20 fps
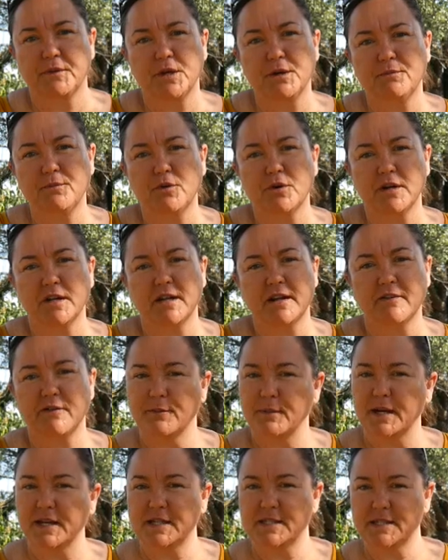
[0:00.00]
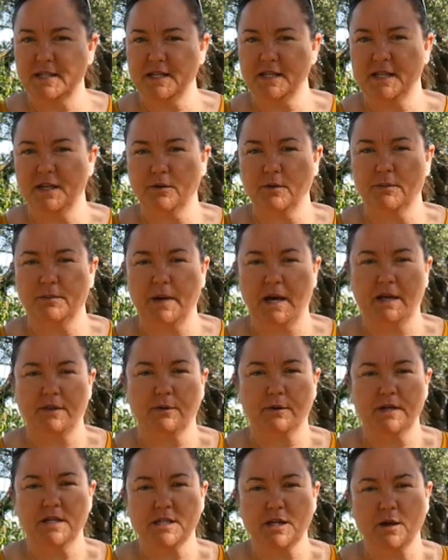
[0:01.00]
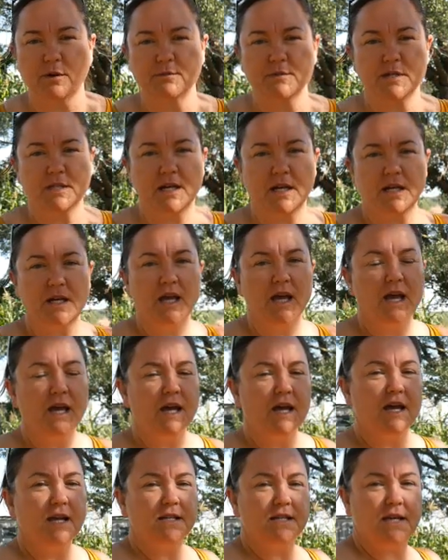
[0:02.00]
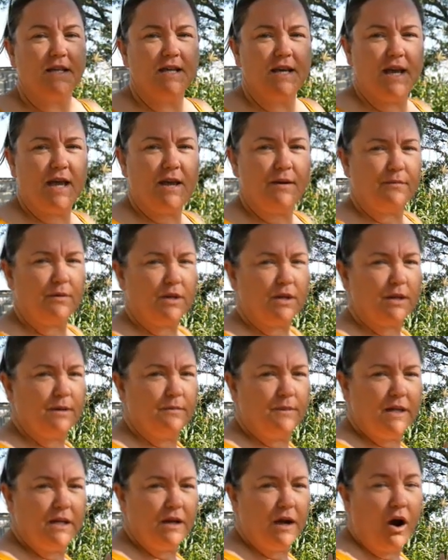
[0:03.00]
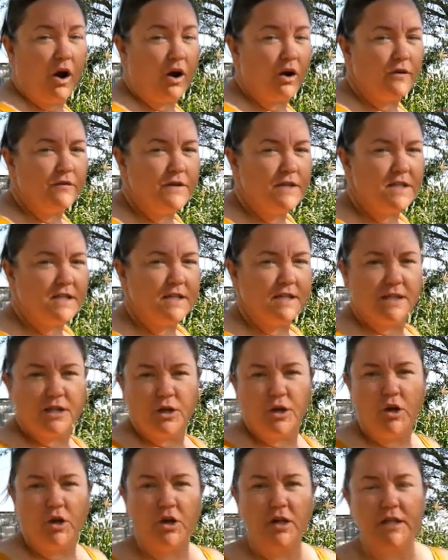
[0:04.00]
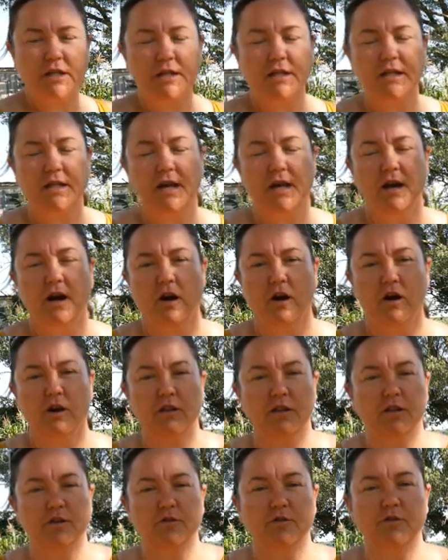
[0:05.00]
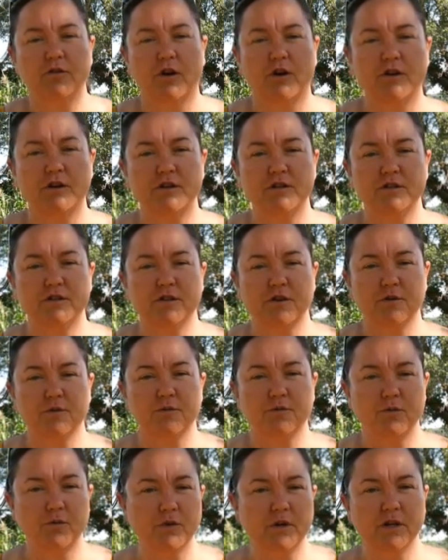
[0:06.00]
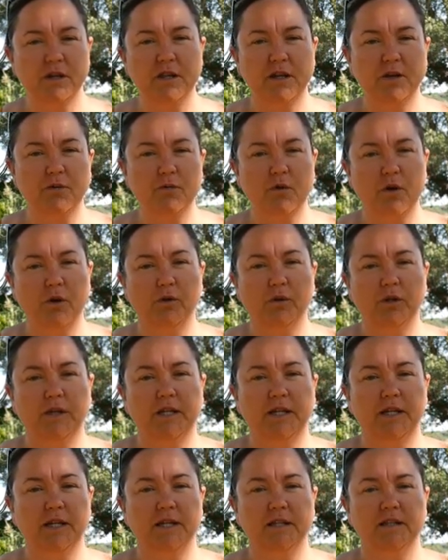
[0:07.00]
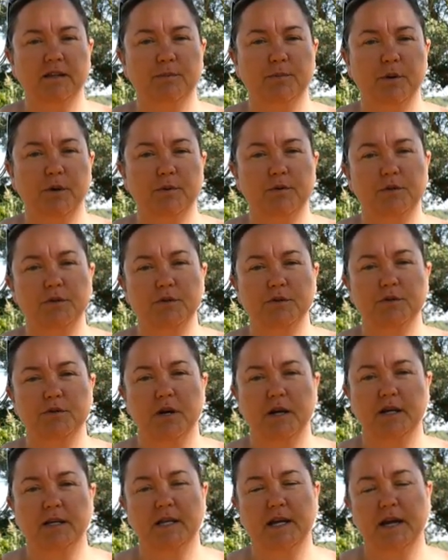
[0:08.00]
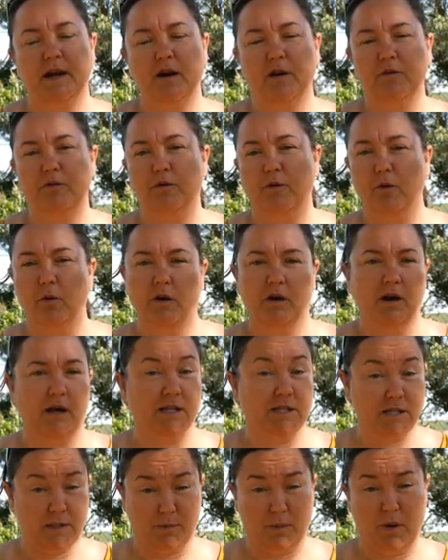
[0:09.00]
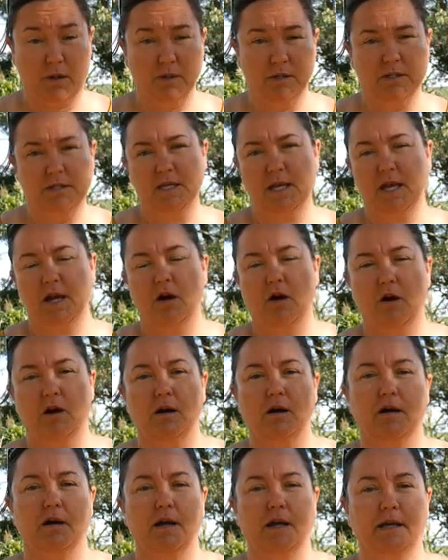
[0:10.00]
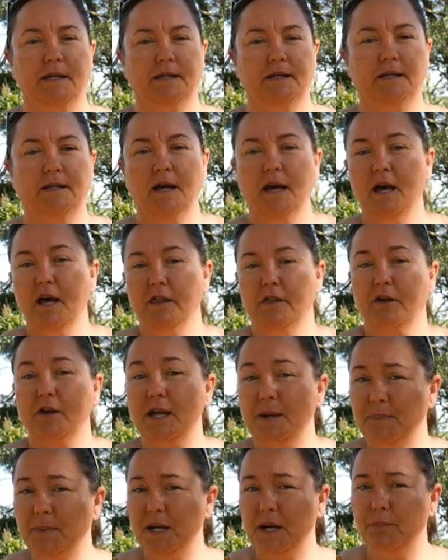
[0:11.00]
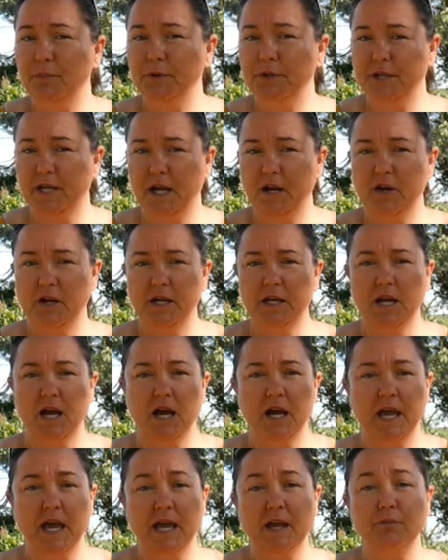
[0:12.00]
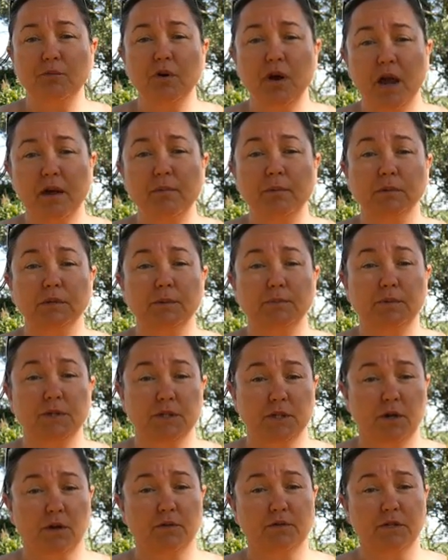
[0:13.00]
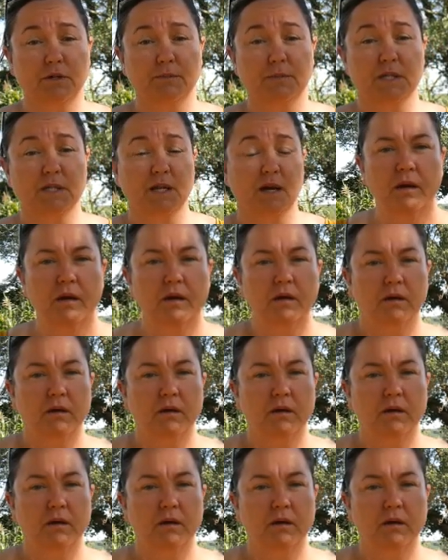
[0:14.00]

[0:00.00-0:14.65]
Good morning everybody, Cindy here with Pathways Homestead. Today I'm going to be harvesting the garden. Our little gardens are really rolling in the produce right now for as small as they are and they're keeping up with Gary and I and we're able to preserve some stuff.